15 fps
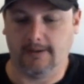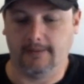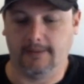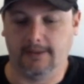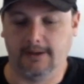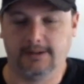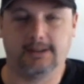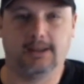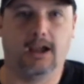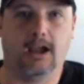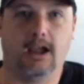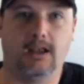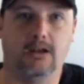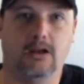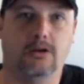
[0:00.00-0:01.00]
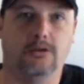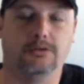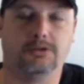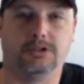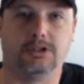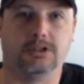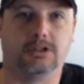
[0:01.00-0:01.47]
This guy
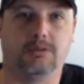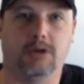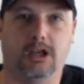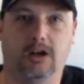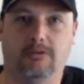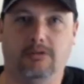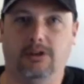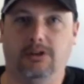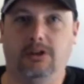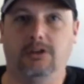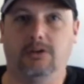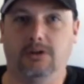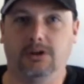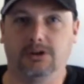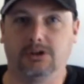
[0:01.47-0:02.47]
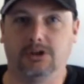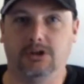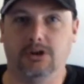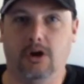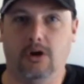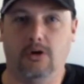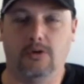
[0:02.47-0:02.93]
knows just about everything there is to
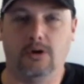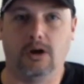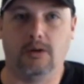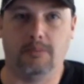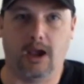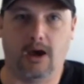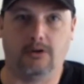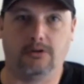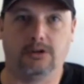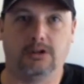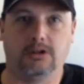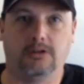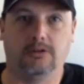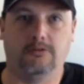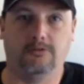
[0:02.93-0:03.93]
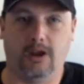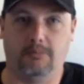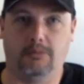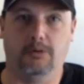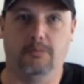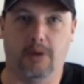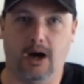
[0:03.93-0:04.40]
know about
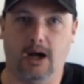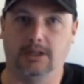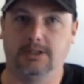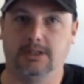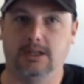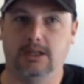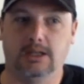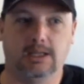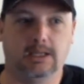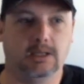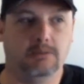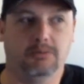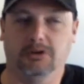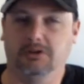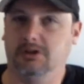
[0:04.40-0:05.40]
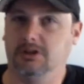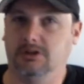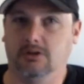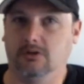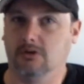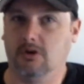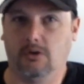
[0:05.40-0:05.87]
vapor mods. He builds his
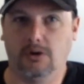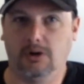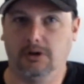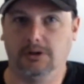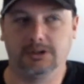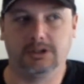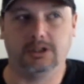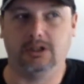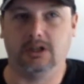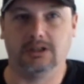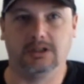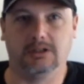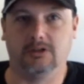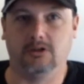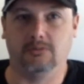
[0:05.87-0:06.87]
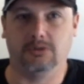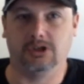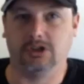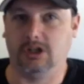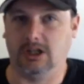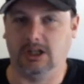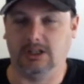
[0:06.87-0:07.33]
own coils, he does his own
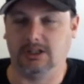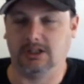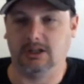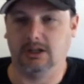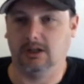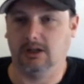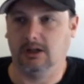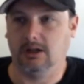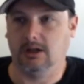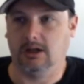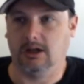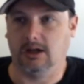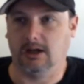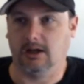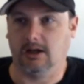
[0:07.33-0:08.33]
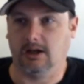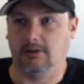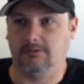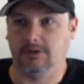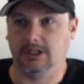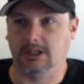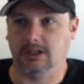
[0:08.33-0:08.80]
machines.
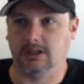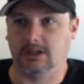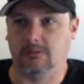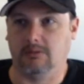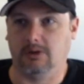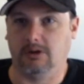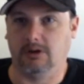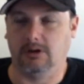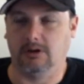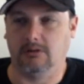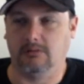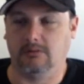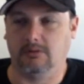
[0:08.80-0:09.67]
I've seen some of the